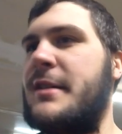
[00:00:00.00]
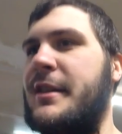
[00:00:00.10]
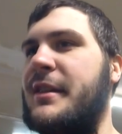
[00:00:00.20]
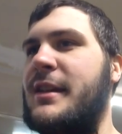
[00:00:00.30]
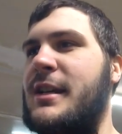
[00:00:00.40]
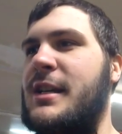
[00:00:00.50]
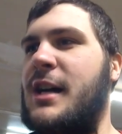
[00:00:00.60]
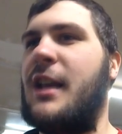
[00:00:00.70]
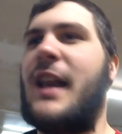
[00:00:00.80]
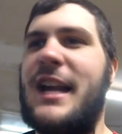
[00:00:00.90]
with
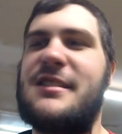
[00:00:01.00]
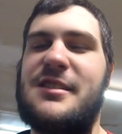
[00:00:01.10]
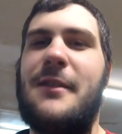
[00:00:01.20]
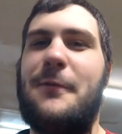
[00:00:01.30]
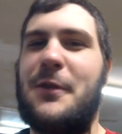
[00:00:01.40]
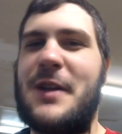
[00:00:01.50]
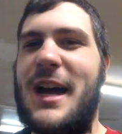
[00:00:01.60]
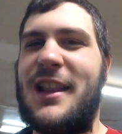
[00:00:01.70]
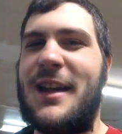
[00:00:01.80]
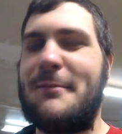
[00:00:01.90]
a lot of stuff for
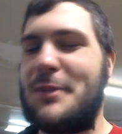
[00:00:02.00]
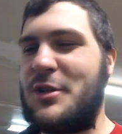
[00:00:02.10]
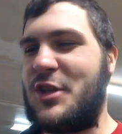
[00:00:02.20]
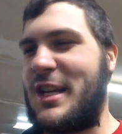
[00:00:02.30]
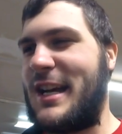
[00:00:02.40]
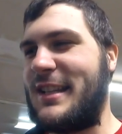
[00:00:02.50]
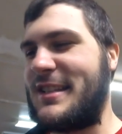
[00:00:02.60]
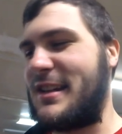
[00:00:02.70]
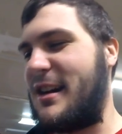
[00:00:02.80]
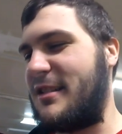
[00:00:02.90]
not a lot of budget on
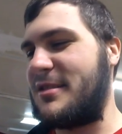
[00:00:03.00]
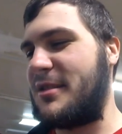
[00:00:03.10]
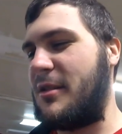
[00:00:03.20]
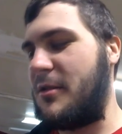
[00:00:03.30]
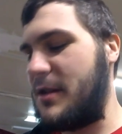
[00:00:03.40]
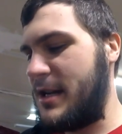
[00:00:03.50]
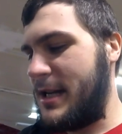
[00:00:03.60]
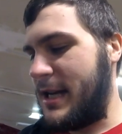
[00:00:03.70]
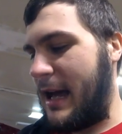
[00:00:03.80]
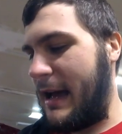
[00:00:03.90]
this car. So
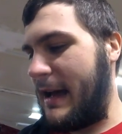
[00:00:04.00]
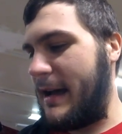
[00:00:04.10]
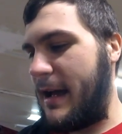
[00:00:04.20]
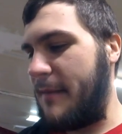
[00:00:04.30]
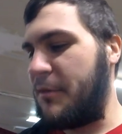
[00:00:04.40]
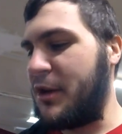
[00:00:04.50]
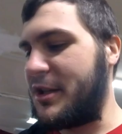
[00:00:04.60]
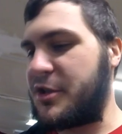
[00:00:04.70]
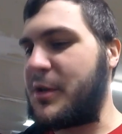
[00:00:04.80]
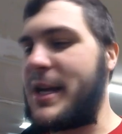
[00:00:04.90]
I'm really
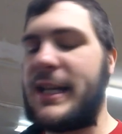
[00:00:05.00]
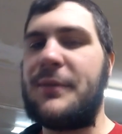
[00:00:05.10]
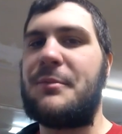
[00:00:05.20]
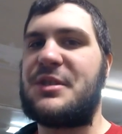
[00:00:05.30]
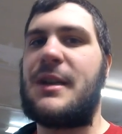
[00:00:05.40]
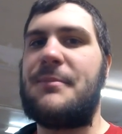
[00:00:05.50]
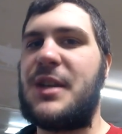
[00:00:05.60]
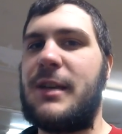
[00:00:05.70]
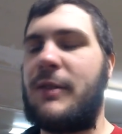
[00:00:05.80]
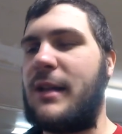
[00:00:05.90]
just trying to give him
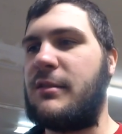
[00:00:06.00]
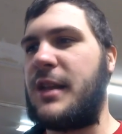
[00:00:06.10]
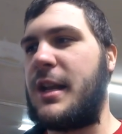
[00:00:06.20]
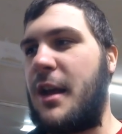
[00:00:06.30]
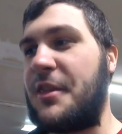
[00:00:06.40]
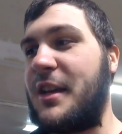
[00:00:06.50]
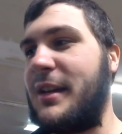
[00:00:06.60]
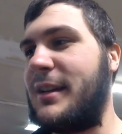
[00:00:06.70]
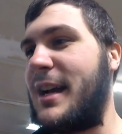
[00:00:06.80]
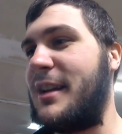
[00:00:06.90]
something rather than
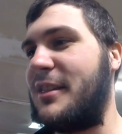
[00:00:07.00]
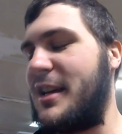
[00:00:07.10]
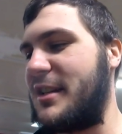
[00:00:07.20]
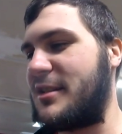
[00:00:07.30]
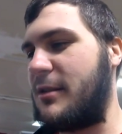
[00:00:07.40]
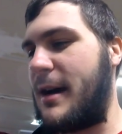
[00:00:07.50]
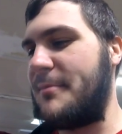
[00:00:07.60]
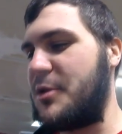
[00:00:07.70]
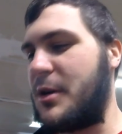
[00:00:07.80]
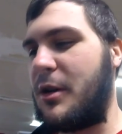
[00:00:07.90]
nothing kind of thing. So I'm
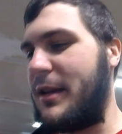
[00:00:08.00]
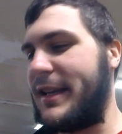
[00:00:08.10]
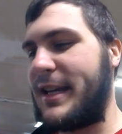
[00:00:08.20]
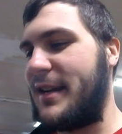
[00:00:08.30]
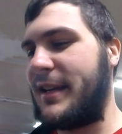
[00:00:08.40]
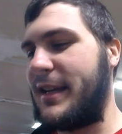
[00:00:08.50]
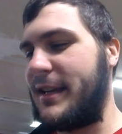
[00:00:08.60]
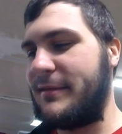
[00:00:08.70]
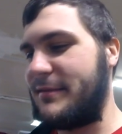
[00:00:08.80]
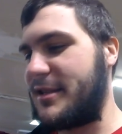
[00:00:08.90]
doing all I can to get
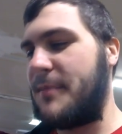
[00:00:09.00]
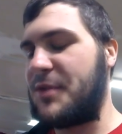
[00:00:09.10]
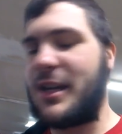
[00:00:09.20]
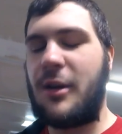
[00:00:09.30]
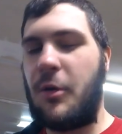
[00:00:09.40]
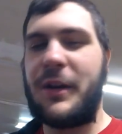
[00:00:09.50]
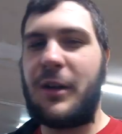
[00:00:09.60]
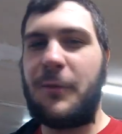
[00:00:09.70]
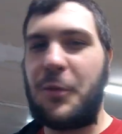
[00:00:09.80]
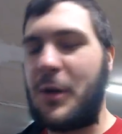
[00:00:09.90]
something going
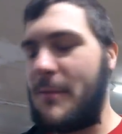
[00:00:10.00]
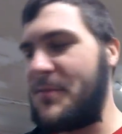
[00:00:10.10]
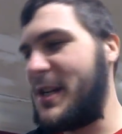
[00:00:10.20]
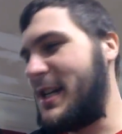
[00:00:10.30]
here for him.